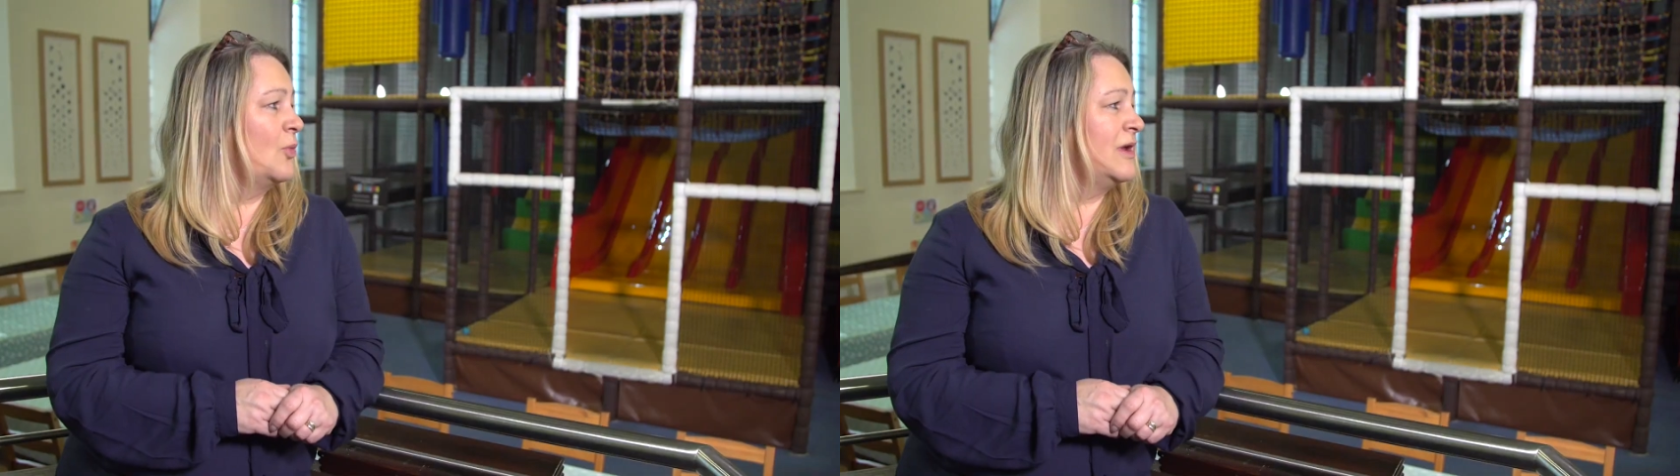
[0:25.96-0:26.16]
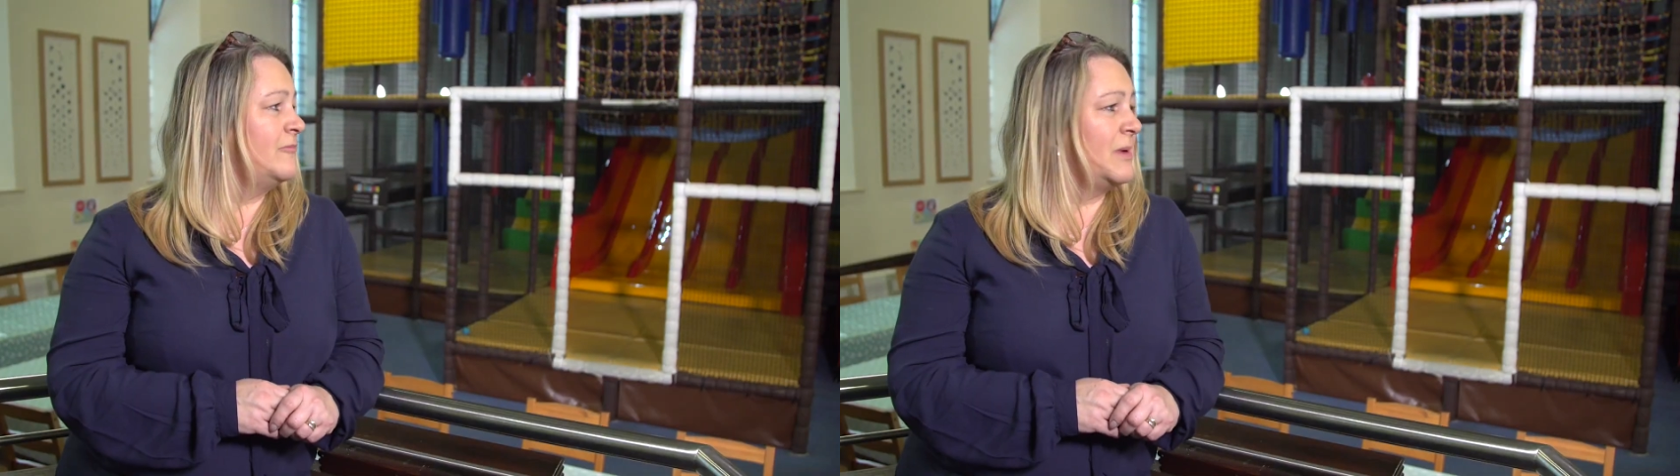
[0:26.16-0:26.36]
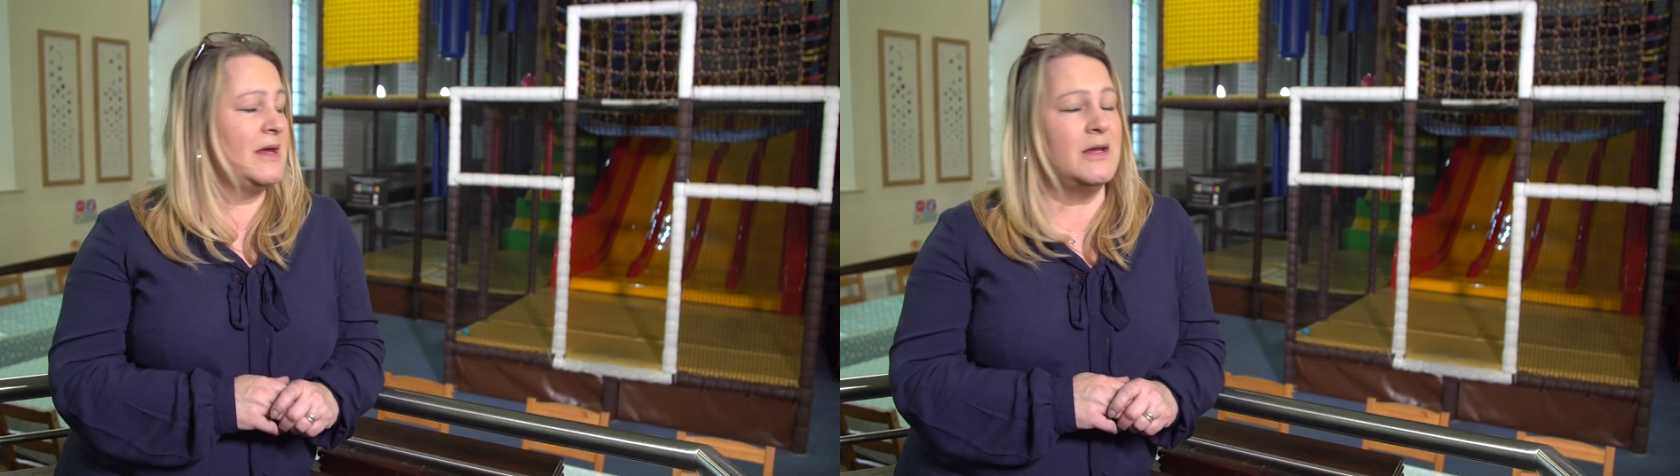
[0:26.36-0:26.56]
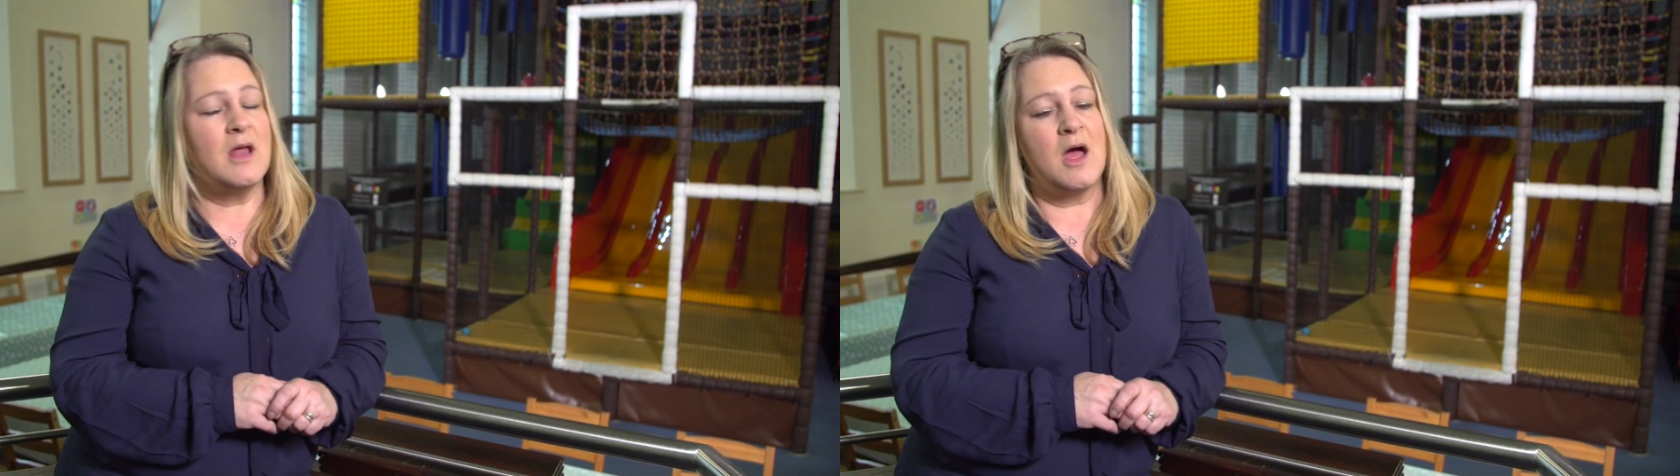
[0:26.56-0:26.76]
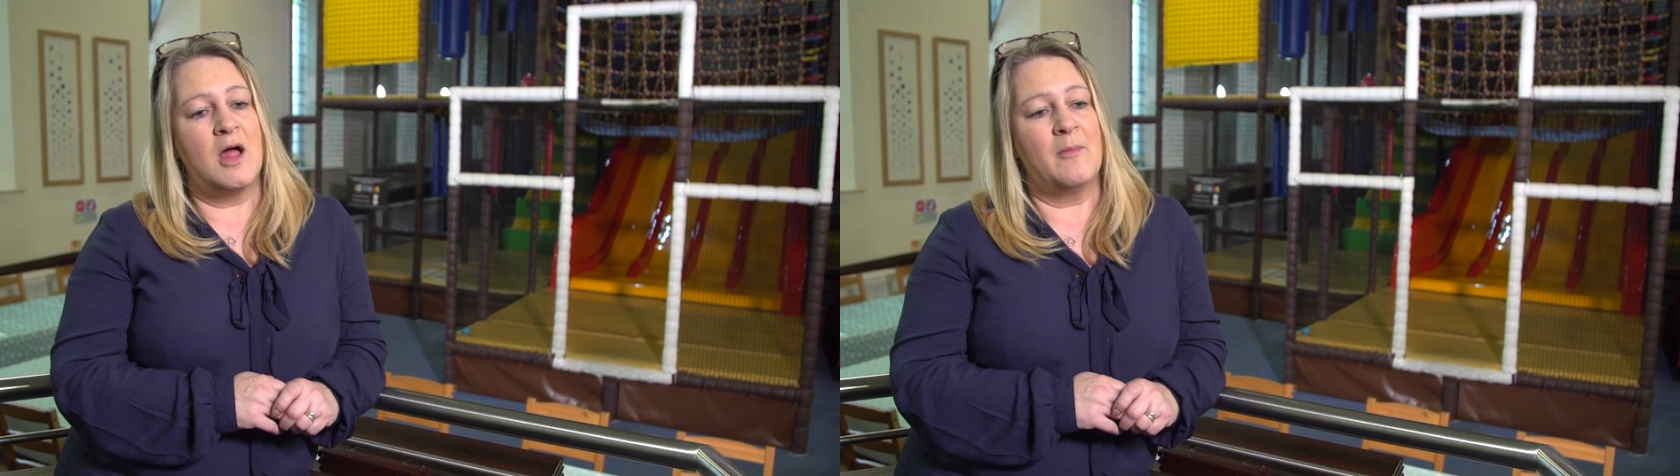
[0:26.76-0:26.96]
we've
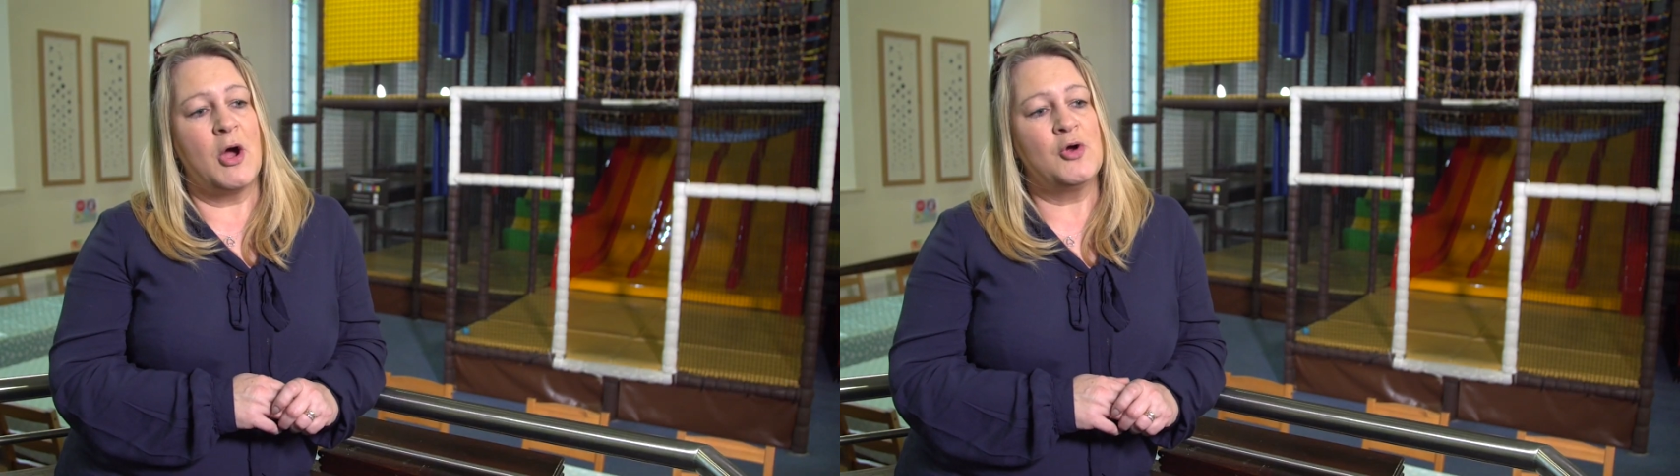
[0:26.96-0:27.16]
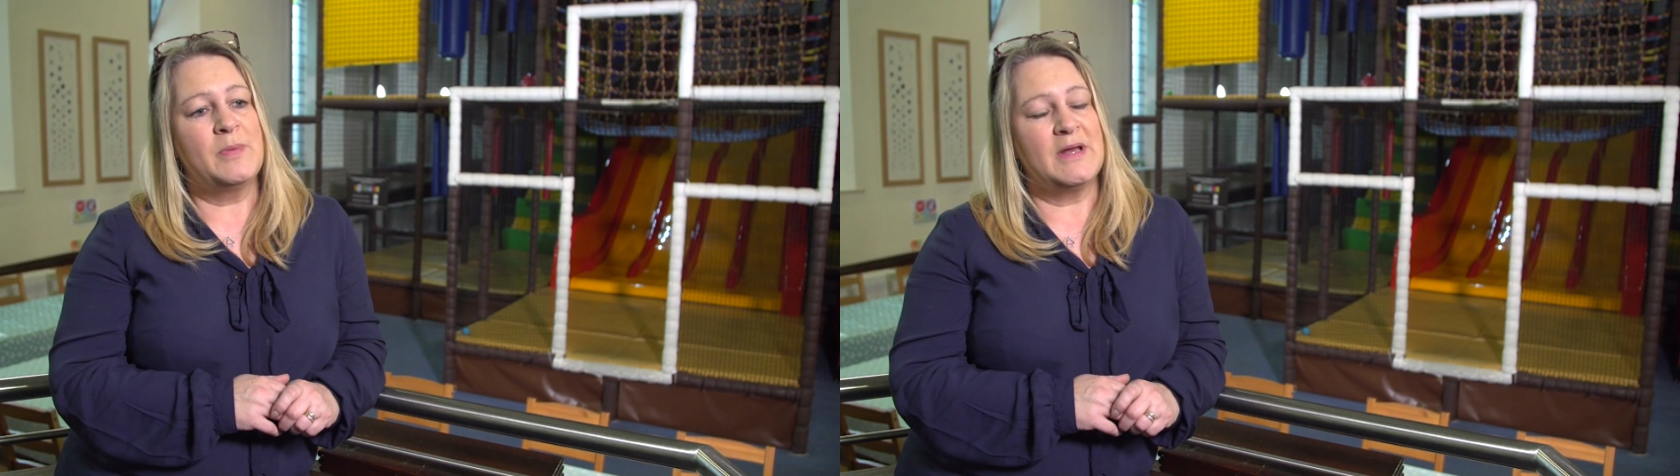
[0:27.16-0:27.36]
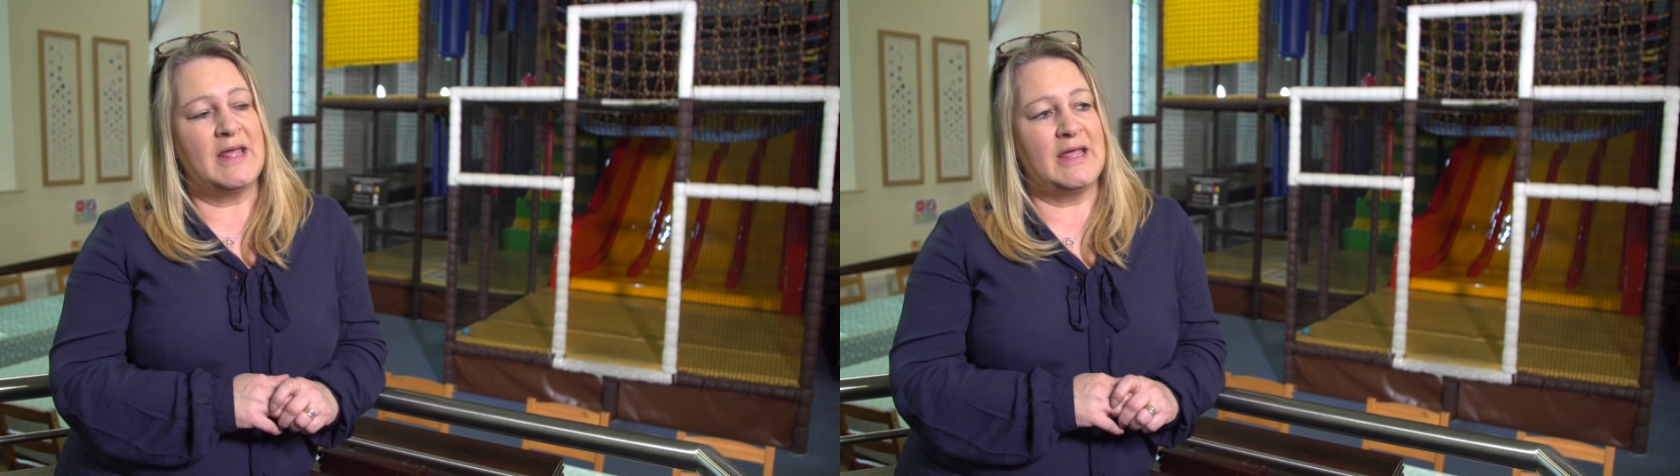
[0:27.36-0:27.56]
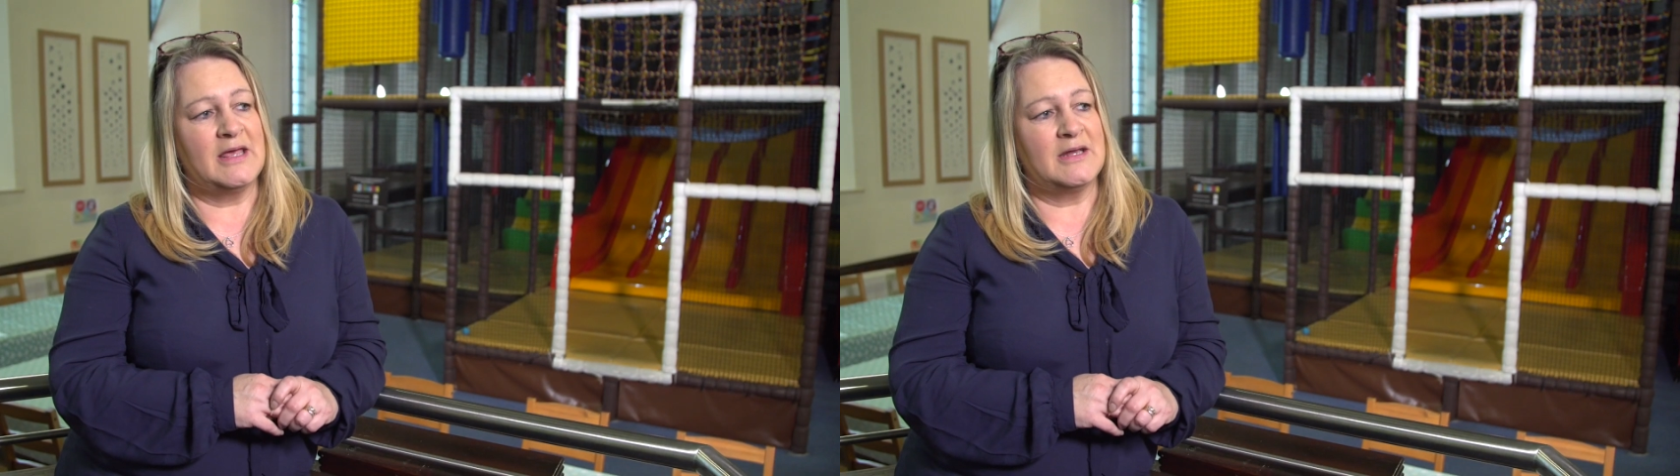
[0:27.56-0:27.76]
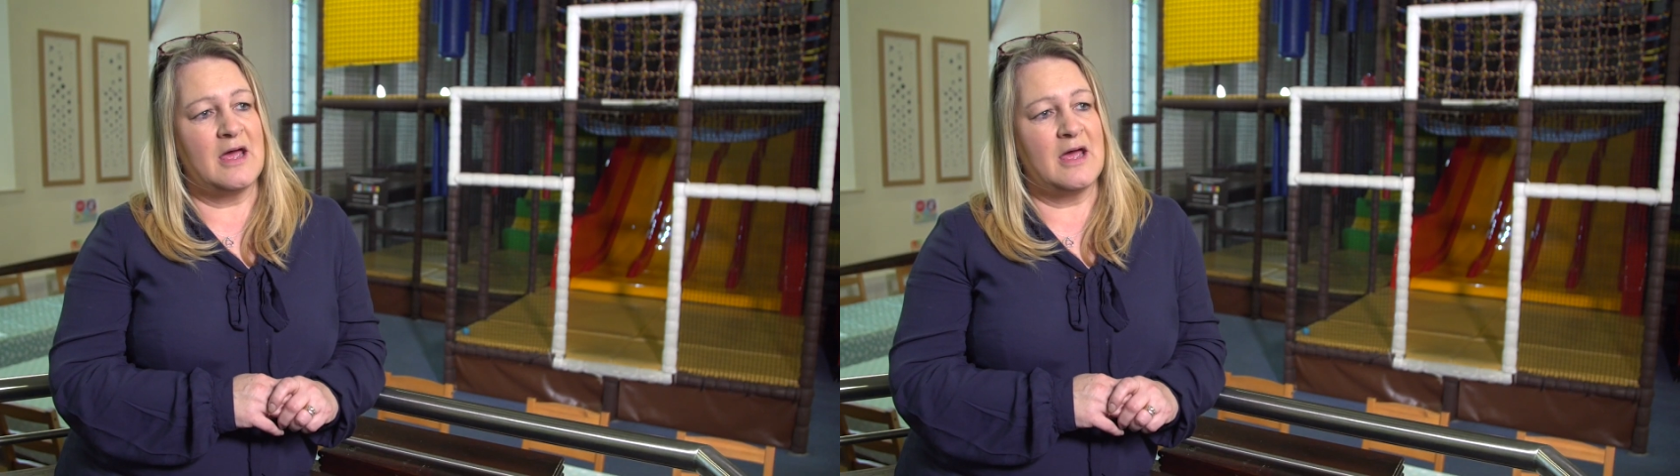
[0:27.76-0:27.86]
been open here